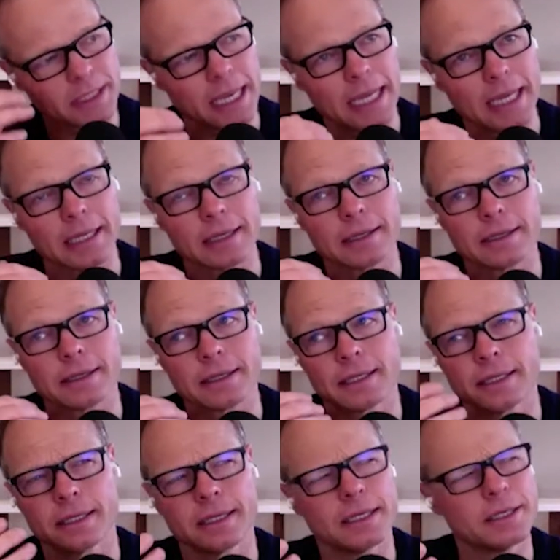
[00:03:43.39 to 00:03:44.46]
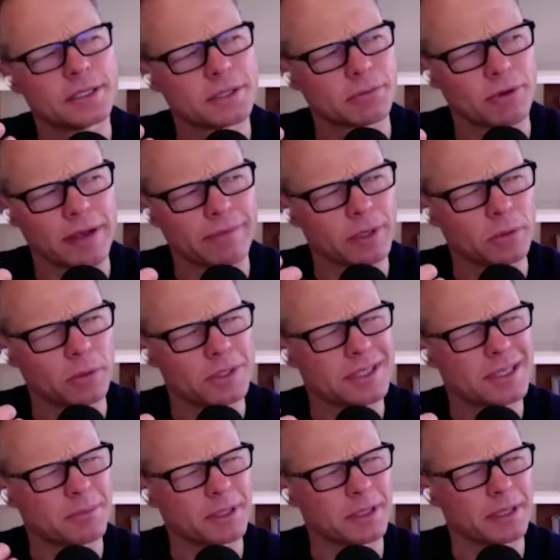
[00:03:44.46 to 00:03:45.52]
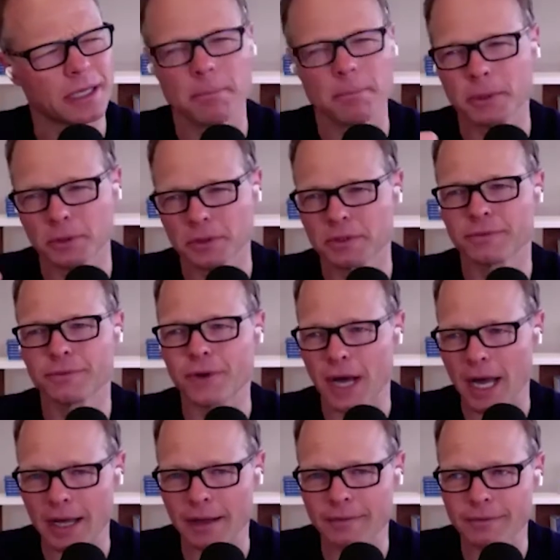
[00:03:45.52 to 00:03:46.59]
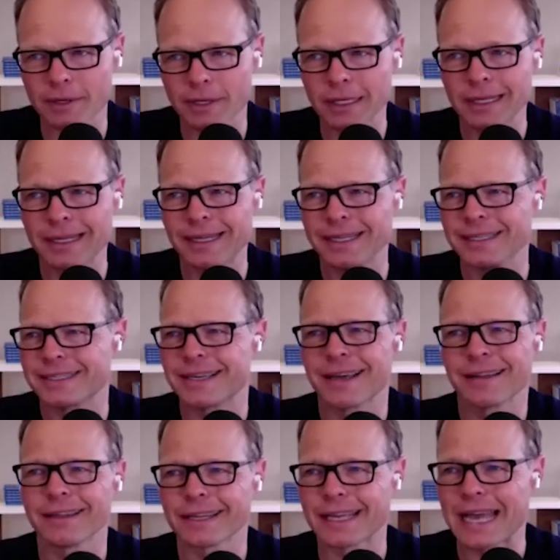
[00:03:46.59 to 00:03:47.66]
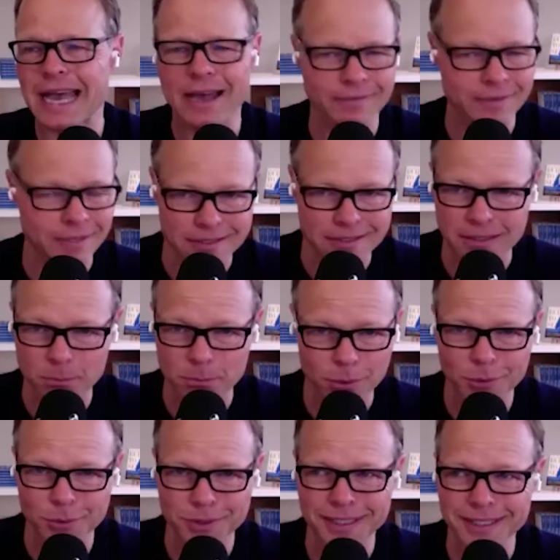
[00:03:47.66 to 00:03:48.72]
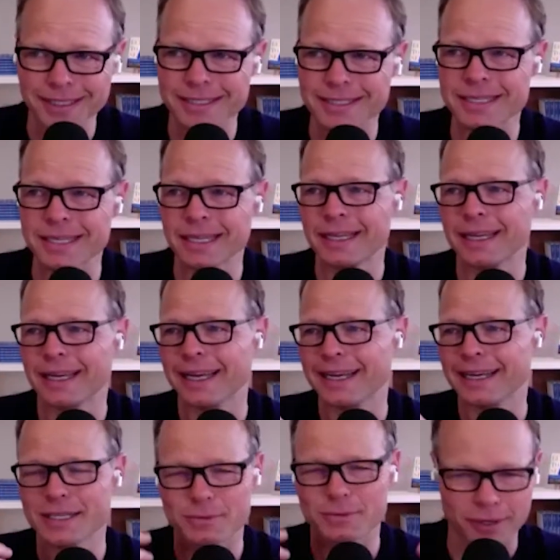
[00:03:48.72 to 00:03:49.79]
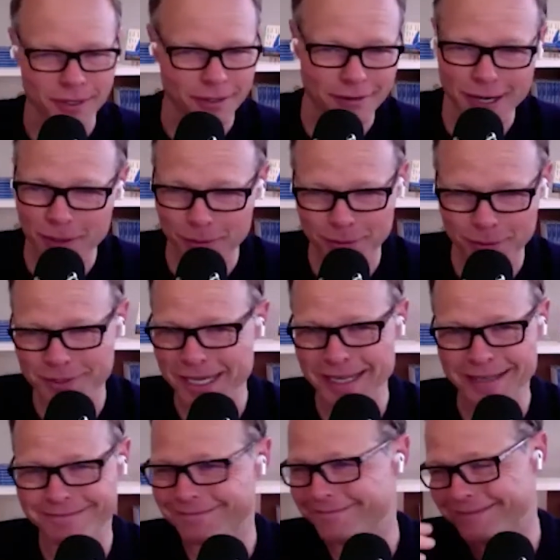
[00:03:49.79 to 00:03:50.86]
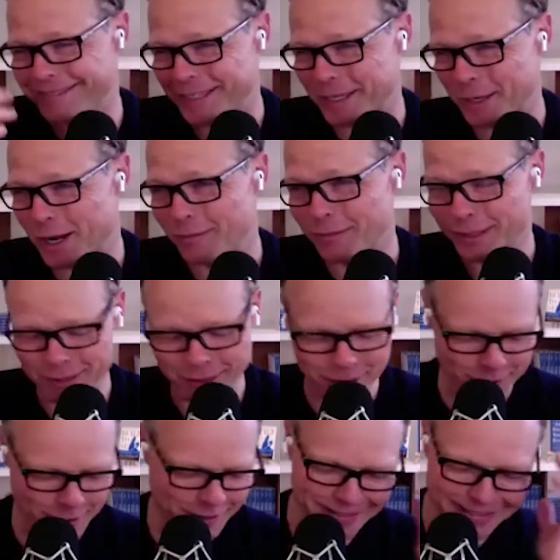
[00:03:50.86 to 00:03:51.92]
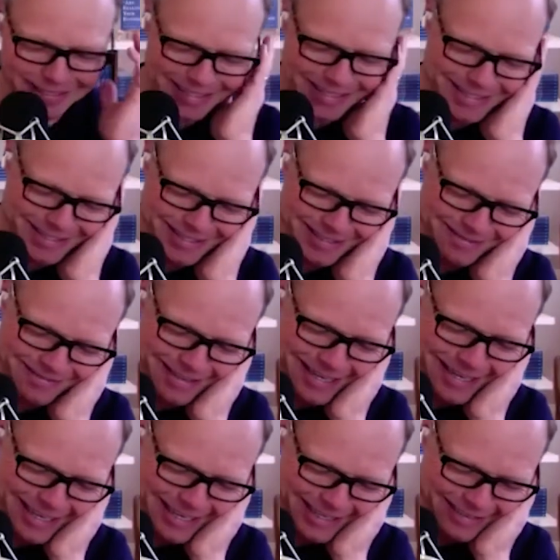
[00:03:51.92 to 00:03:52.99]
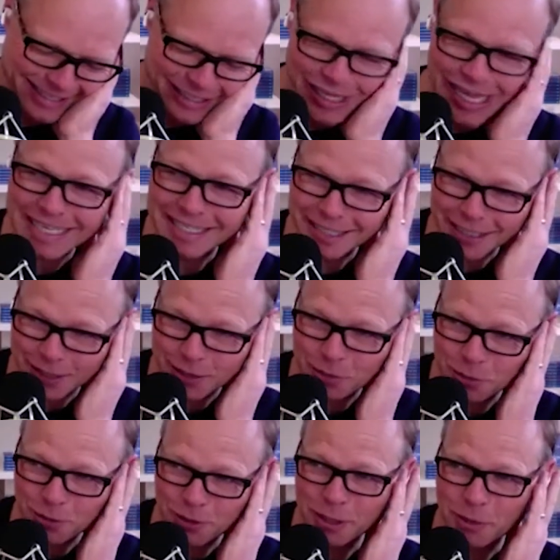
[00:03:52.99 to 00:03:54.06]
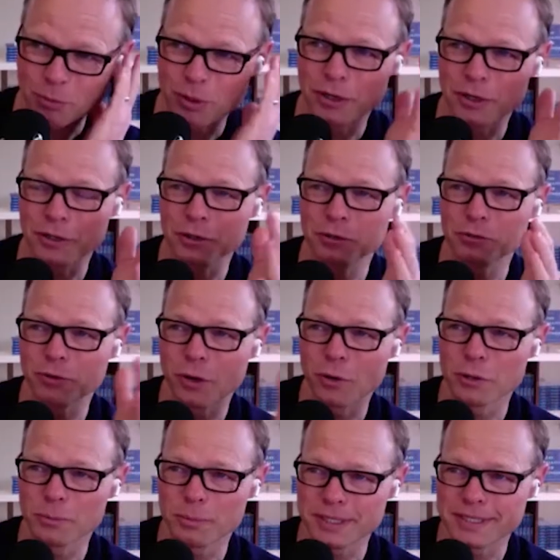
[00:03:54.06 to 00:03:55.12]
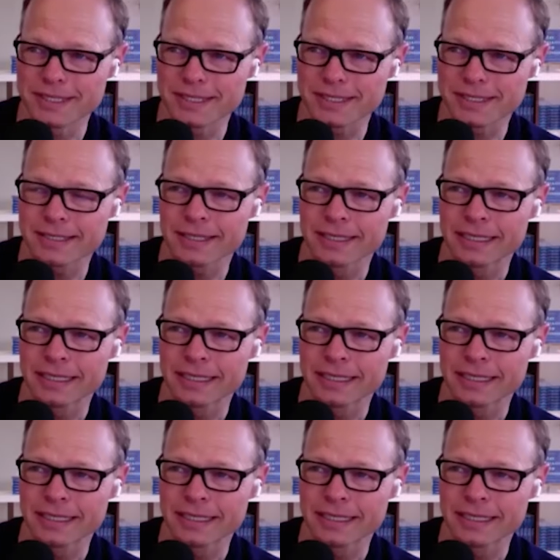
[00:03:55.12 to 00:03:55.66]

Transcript: And his revenue is something like $1.5 million. He's got like a half dozen employees, and he's running around with his head cut off like a chicken. It's the classic story where you grow the business.